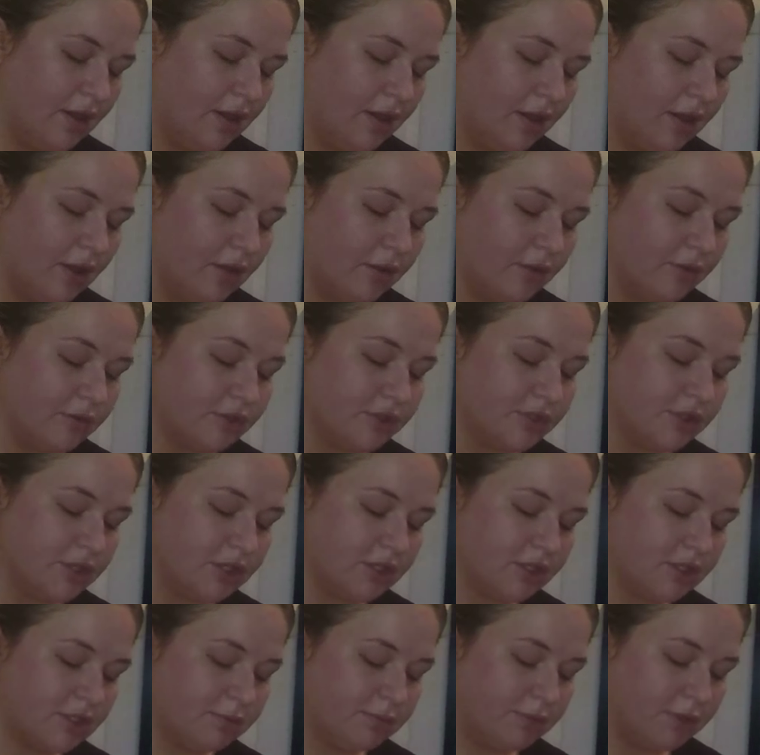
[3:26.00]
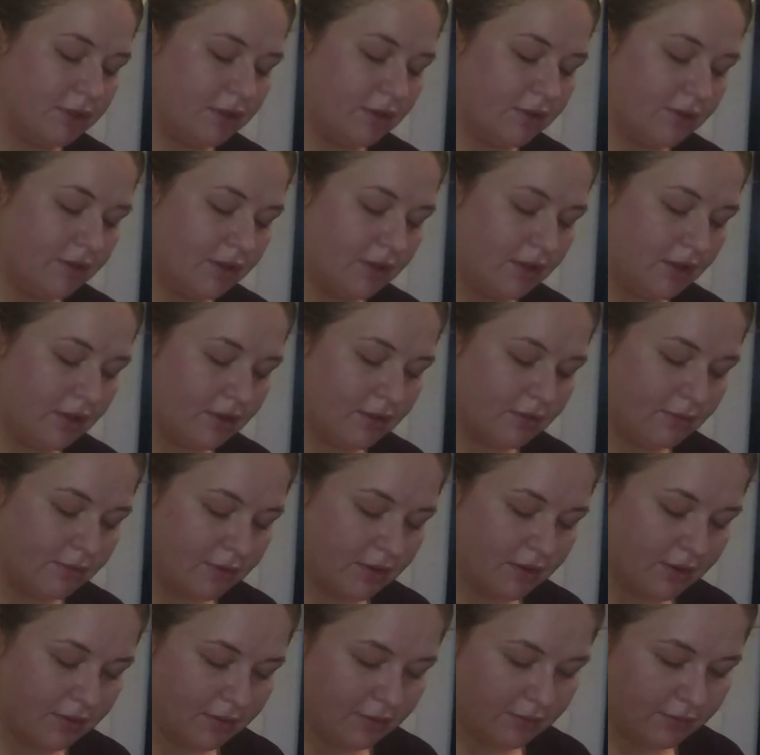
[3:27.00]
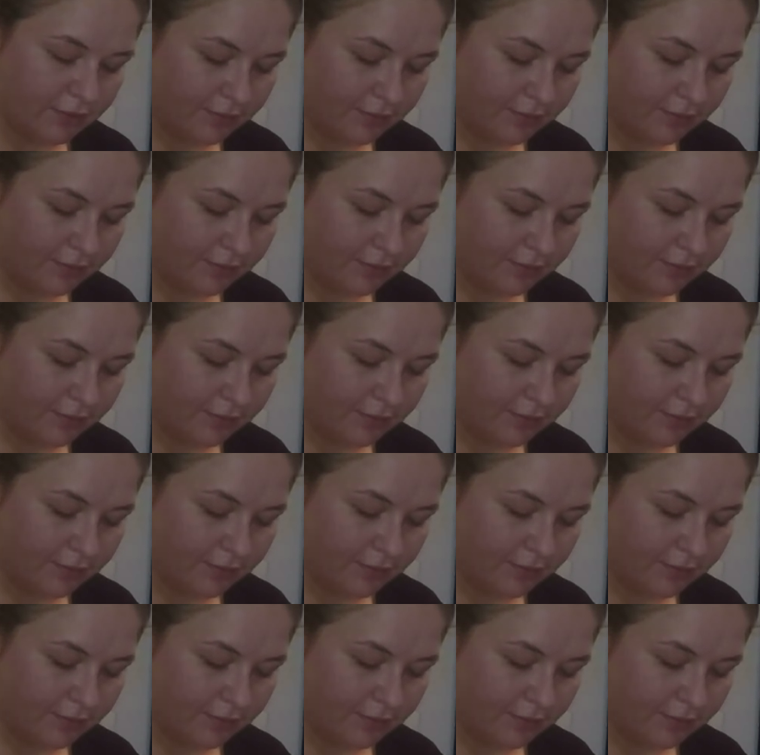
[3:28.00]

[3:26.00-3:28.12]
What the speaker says: go just below the other one,